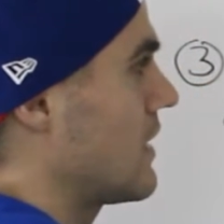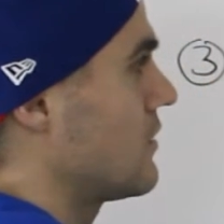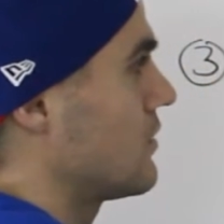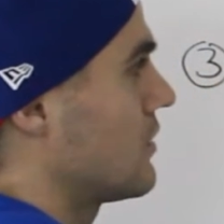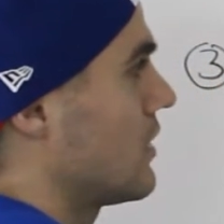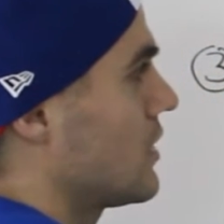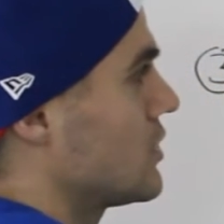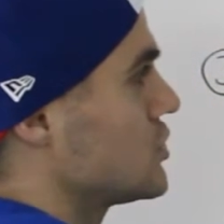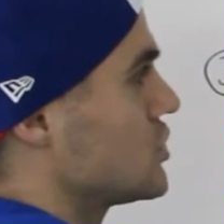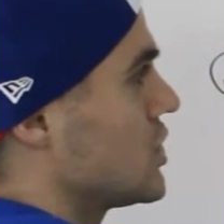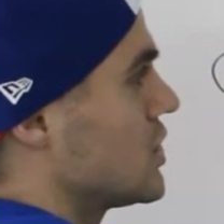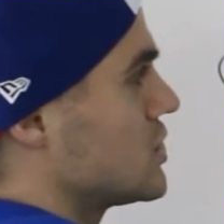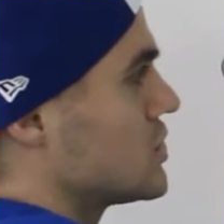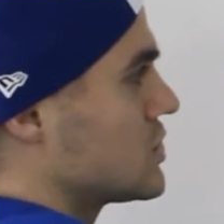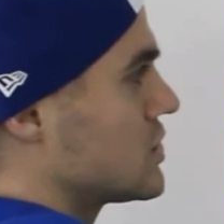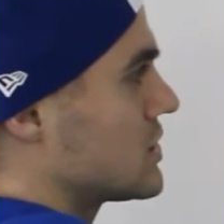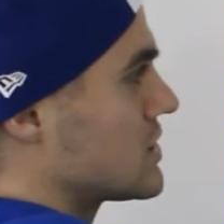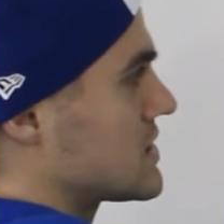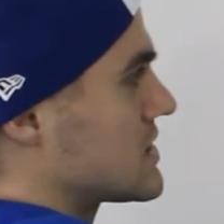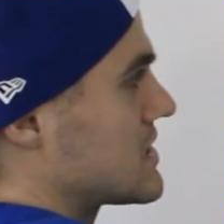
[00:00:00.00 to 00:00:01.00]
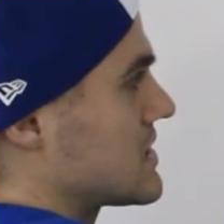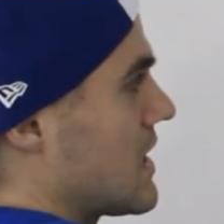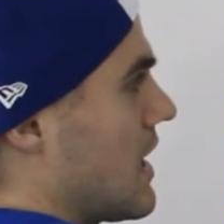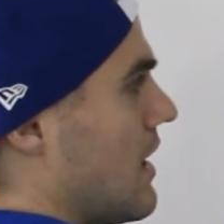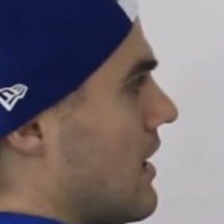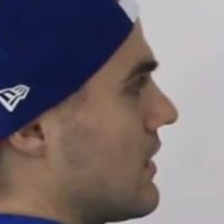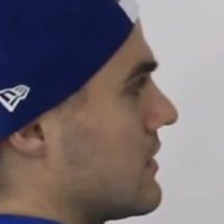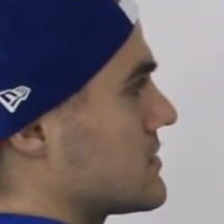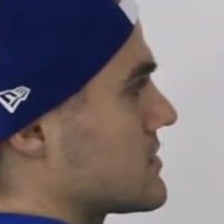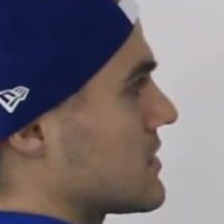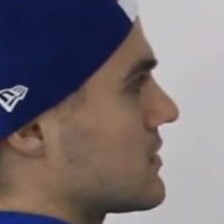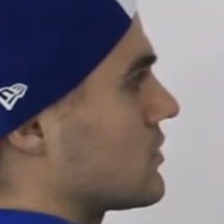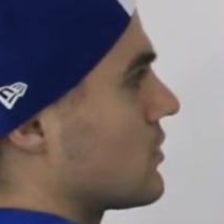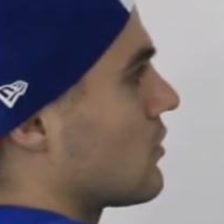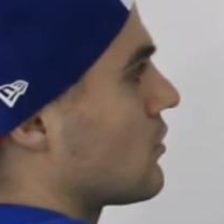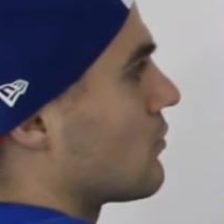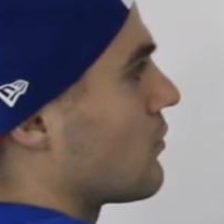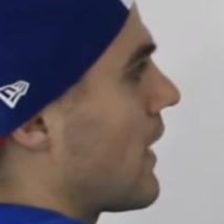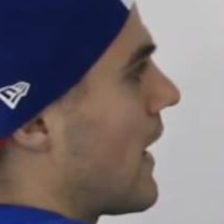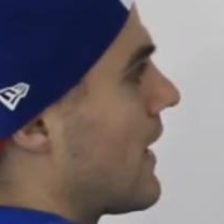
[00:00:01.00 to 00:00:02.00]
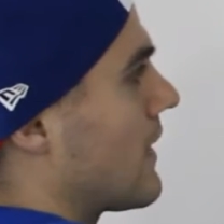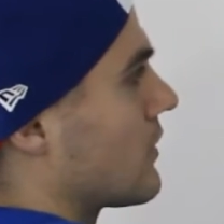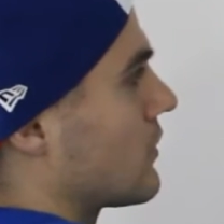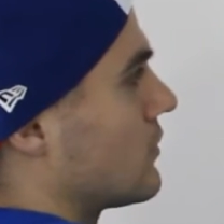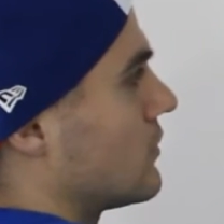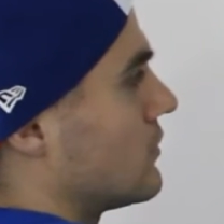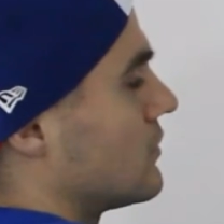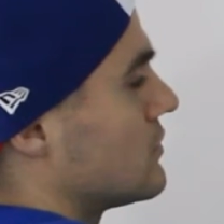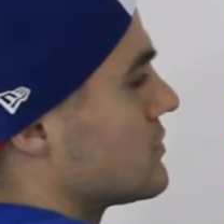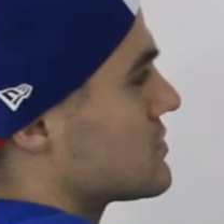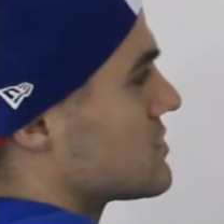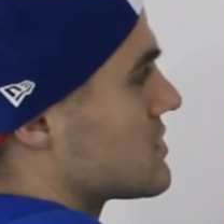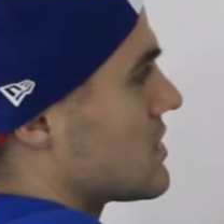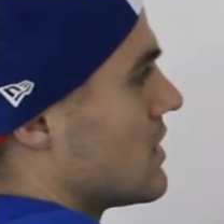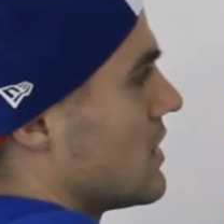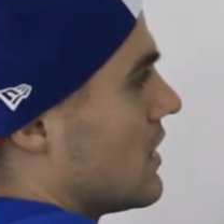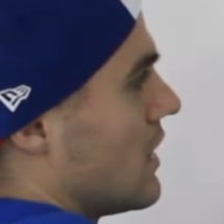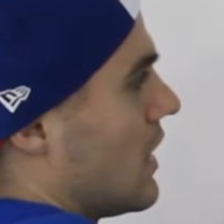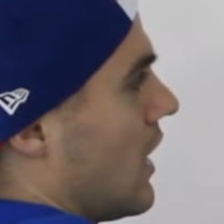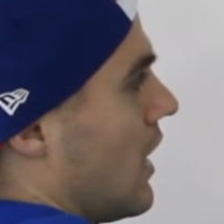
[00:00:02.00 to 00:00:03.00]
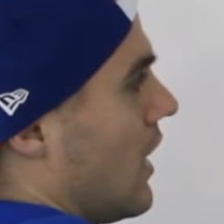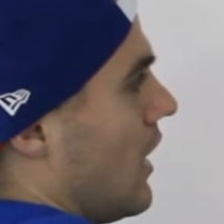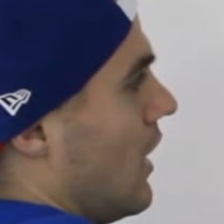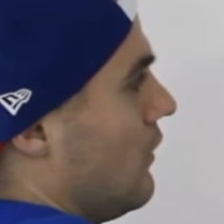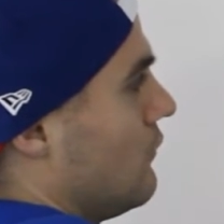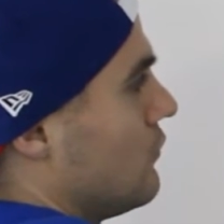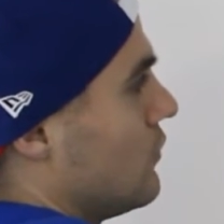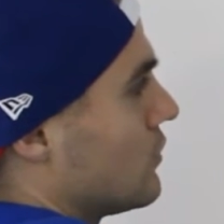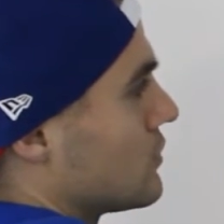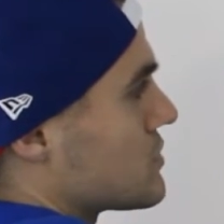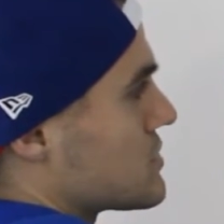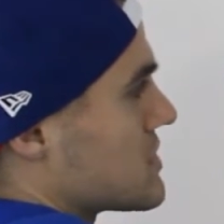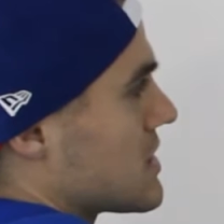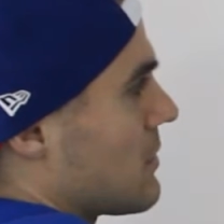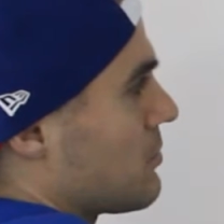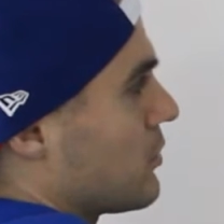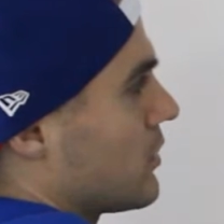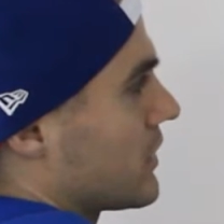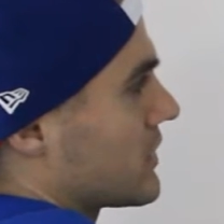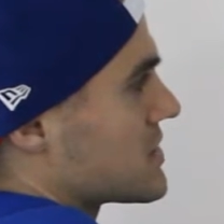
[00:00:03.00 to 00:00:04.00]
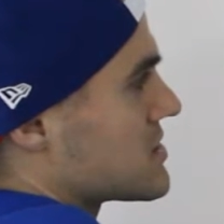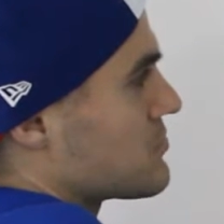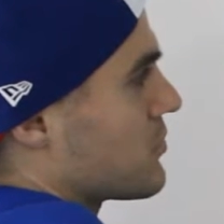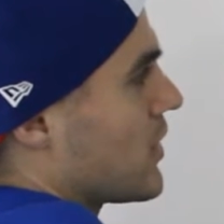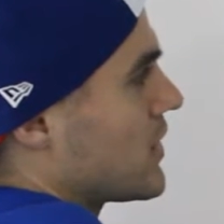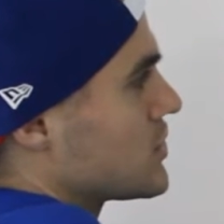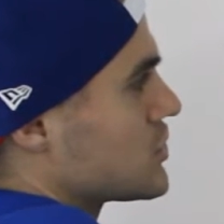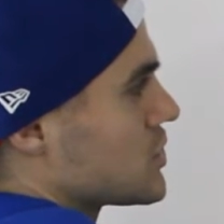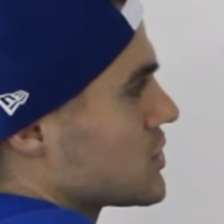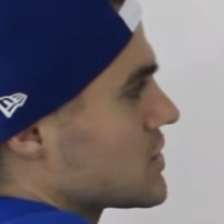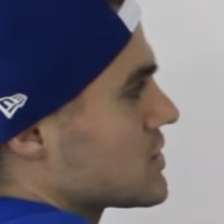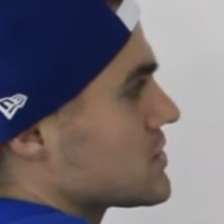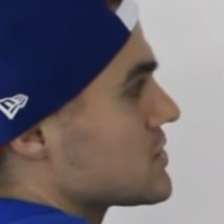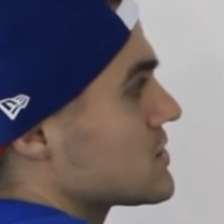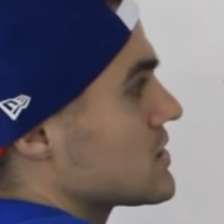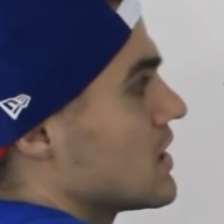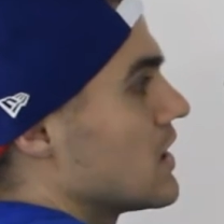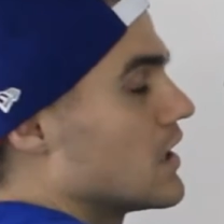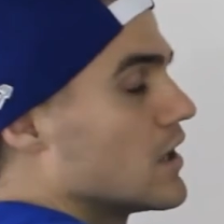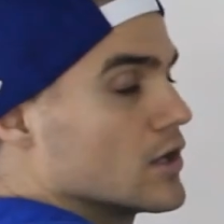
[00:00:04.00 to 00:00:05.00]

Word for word: You're not changing the signs under the radicals of those separate expressions,